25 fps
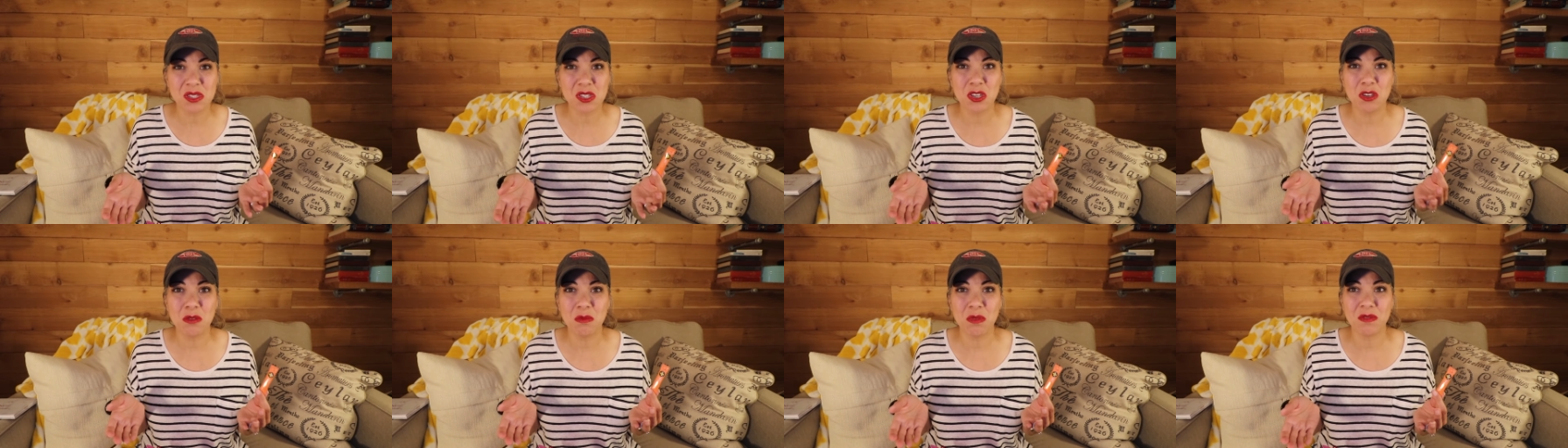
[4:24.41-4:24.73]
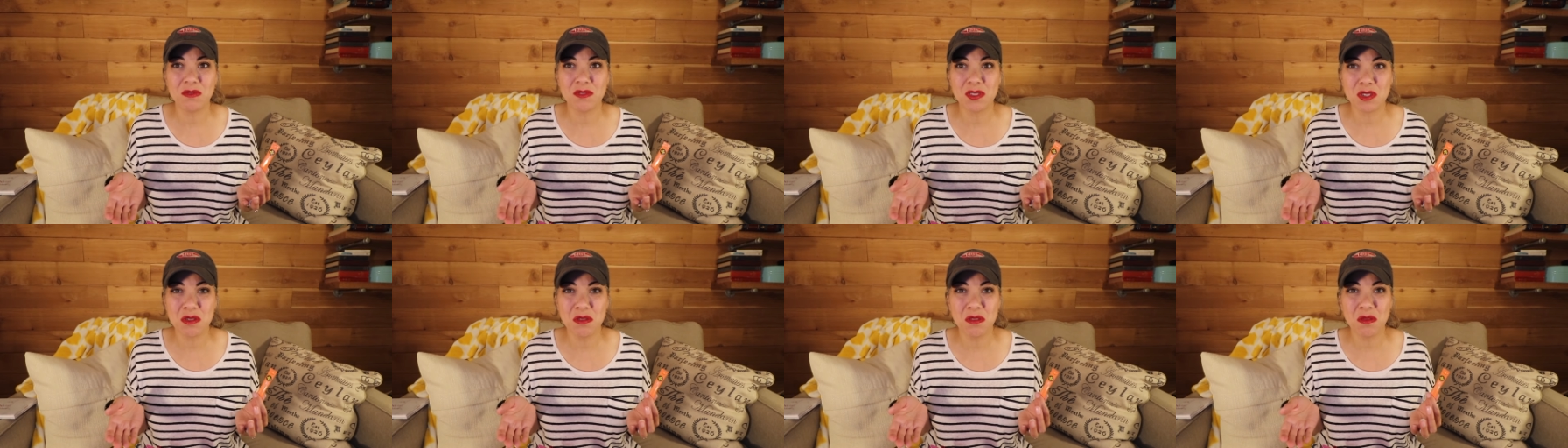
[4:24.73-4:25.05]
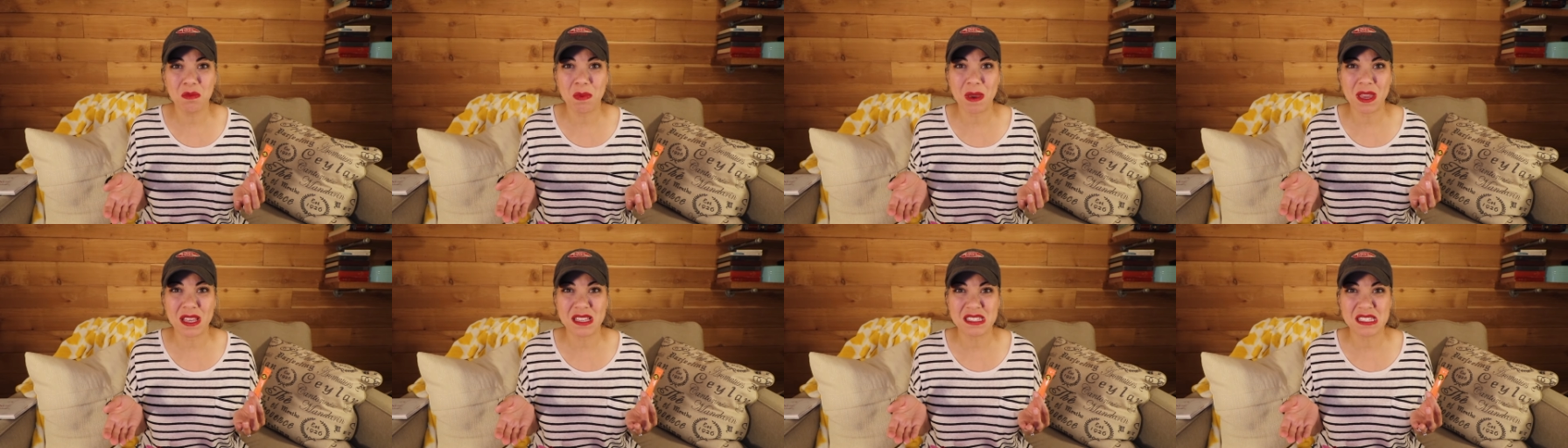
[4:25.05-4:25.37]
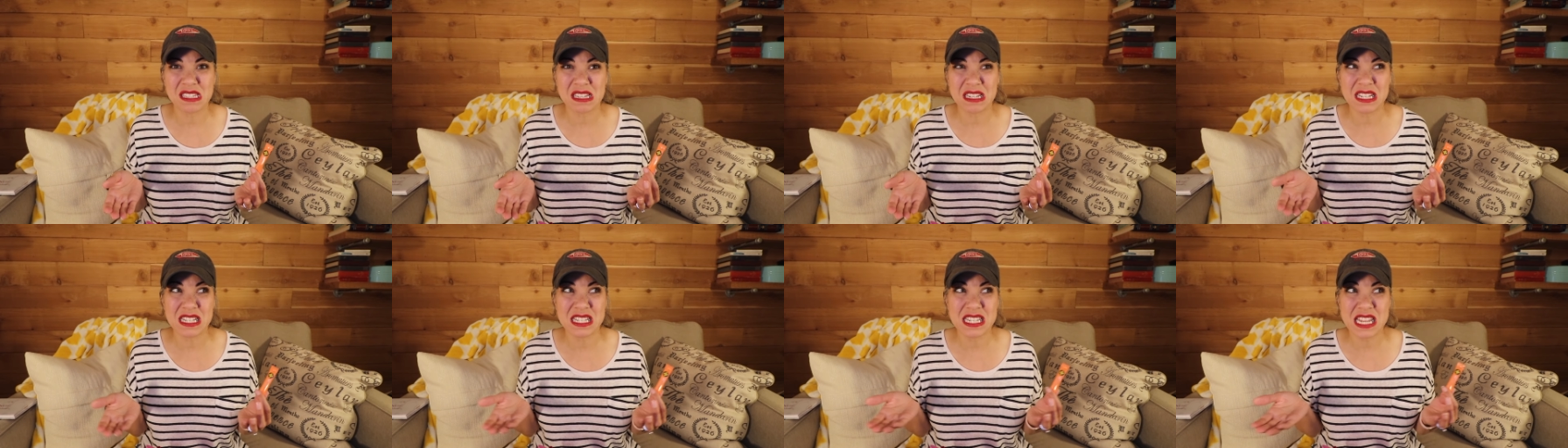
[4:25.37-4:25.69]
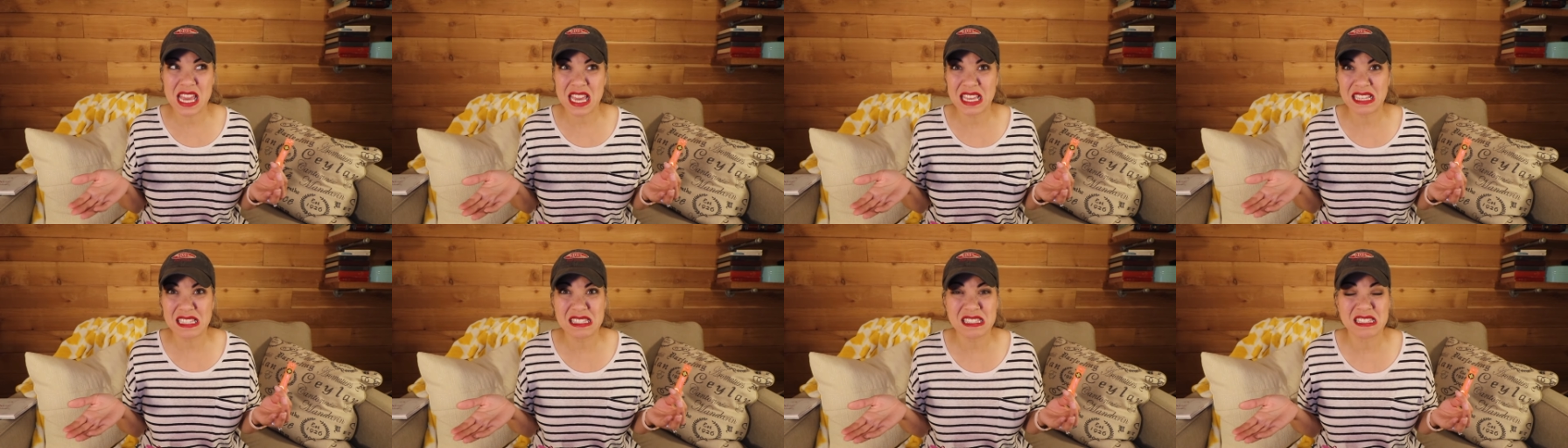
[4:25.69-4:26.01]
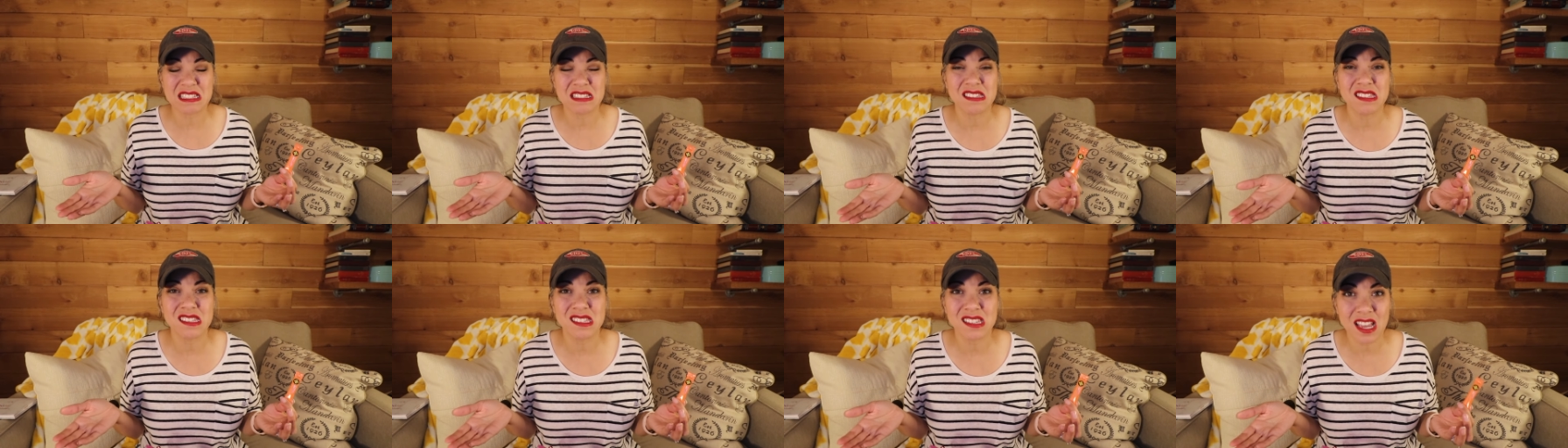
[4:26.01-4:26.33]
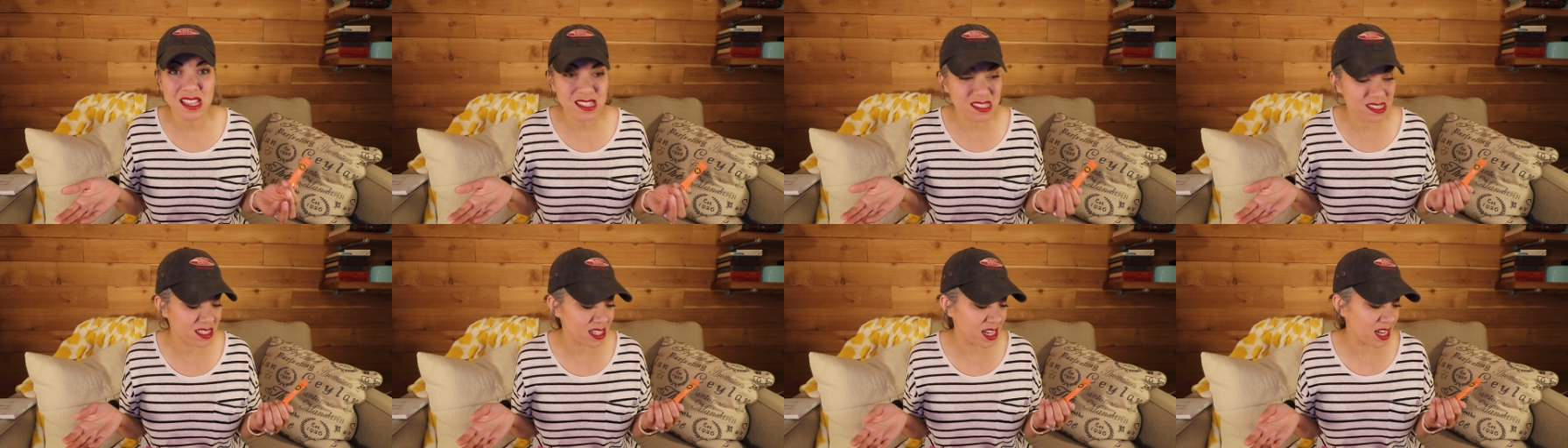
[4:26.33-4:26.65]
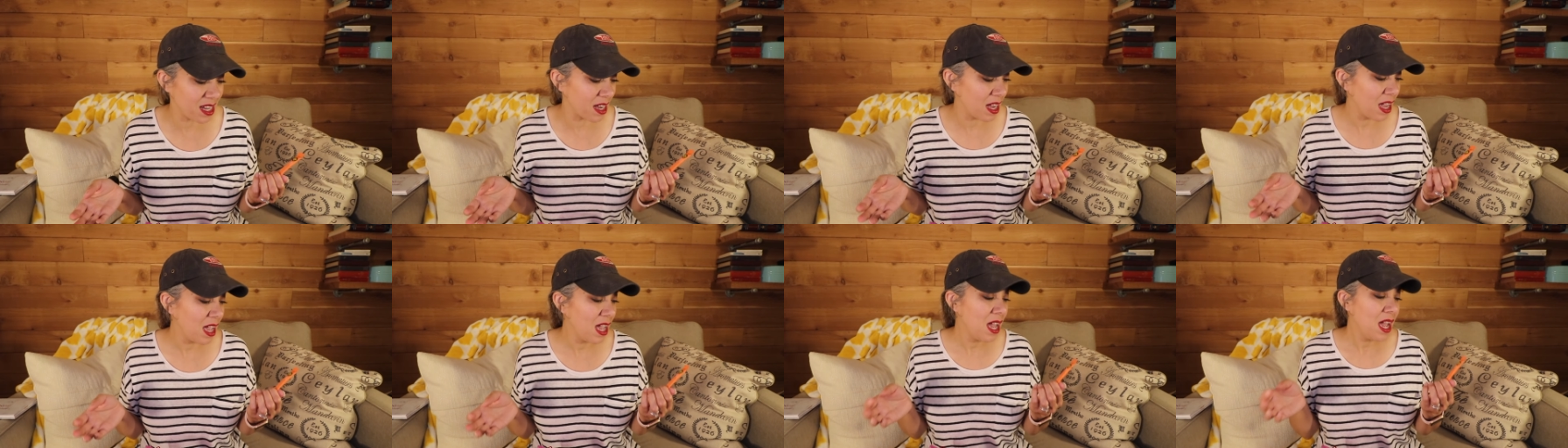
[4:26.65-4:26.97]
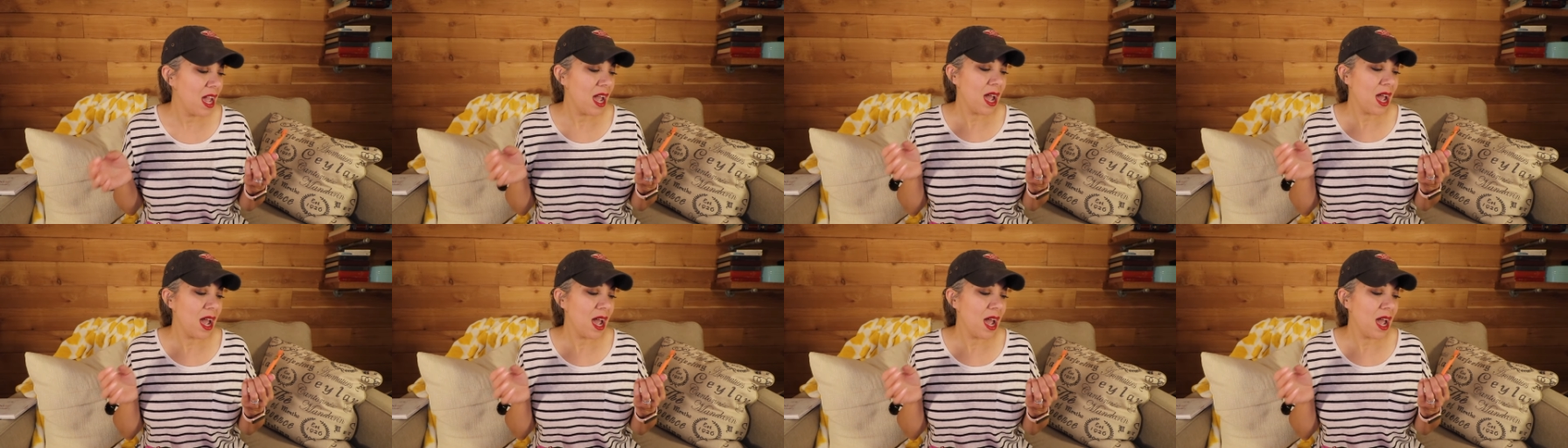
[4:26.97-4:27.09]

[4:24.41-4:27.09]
tube of toothpaste and it tastes disgusting.